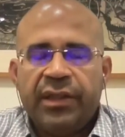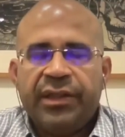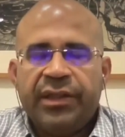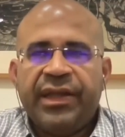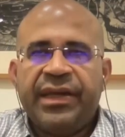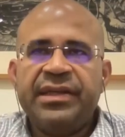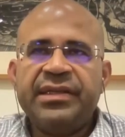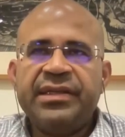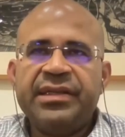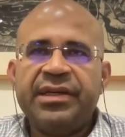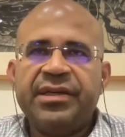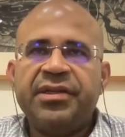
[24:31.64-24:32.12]

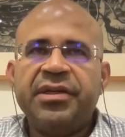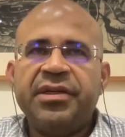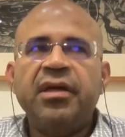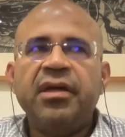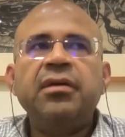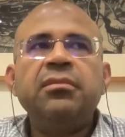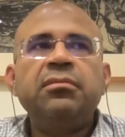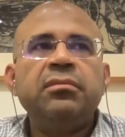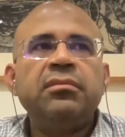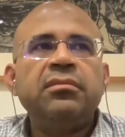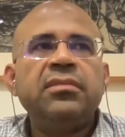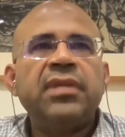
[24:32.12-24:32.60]
there is a
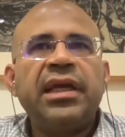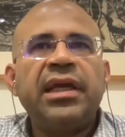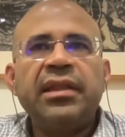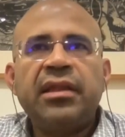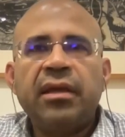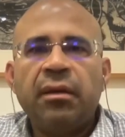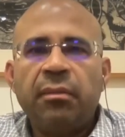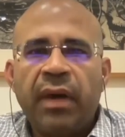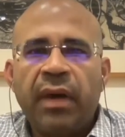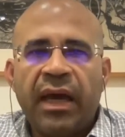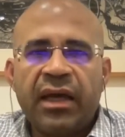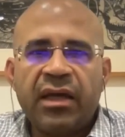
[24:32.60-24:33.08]
term in
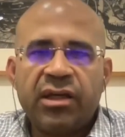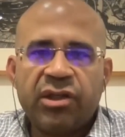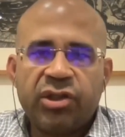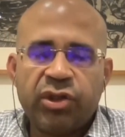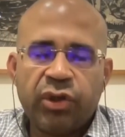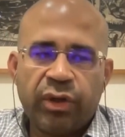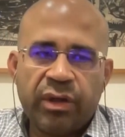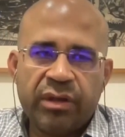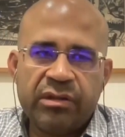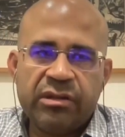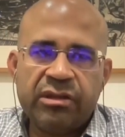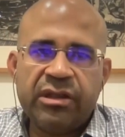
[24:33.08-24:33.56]
the bank
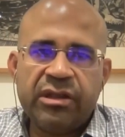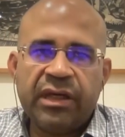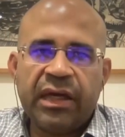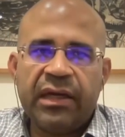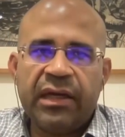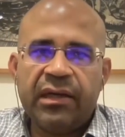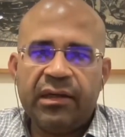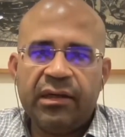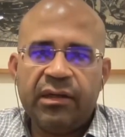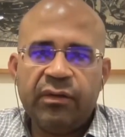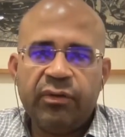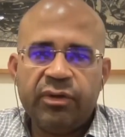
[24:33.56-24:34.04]
assurance
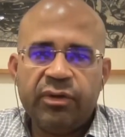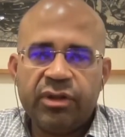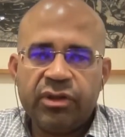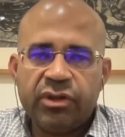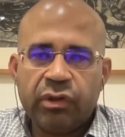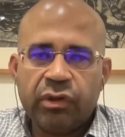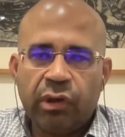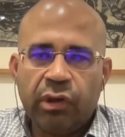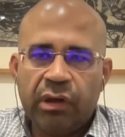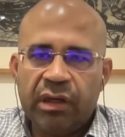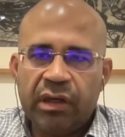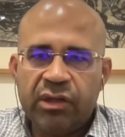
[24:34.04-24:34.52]
channel, which is
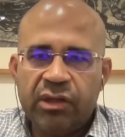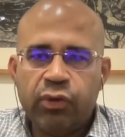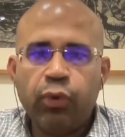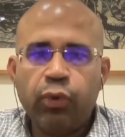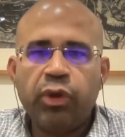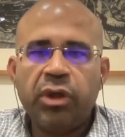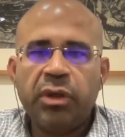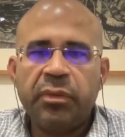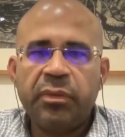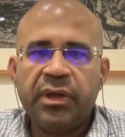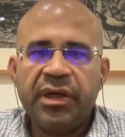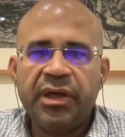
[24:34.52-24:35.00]
called a
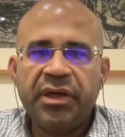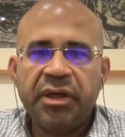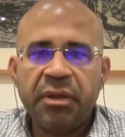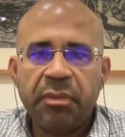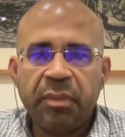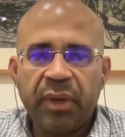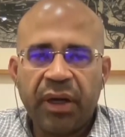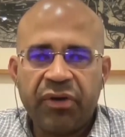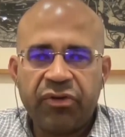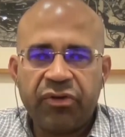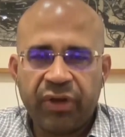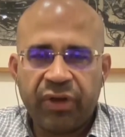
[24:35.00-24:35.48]
suitability
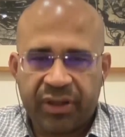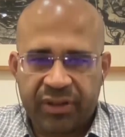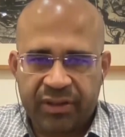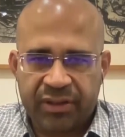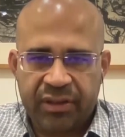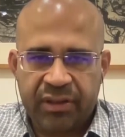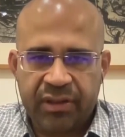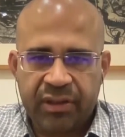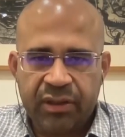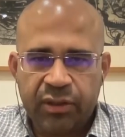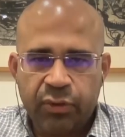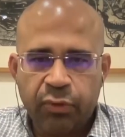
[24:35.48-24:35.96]

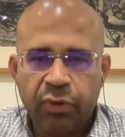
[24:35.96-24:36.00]
matrix,